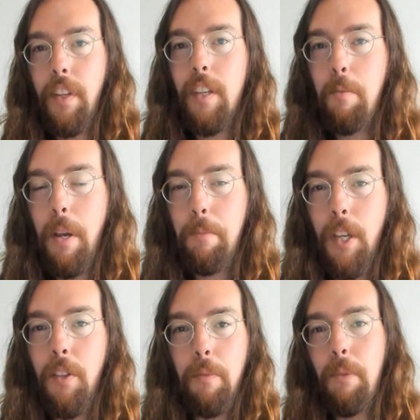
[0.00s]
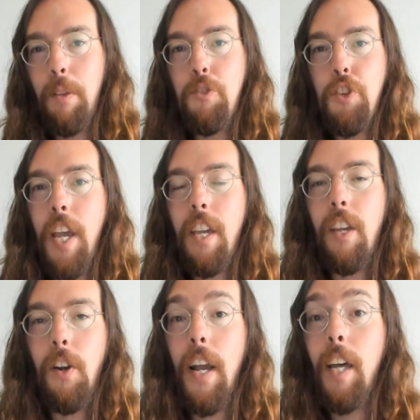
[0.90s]
You might be, be
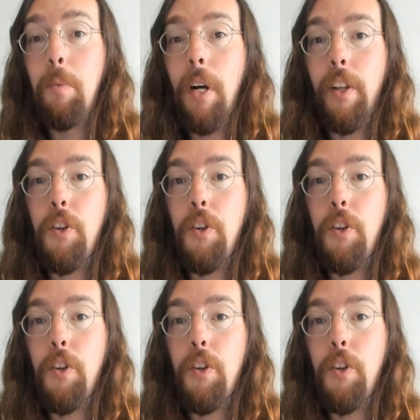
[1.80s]
shaking your head while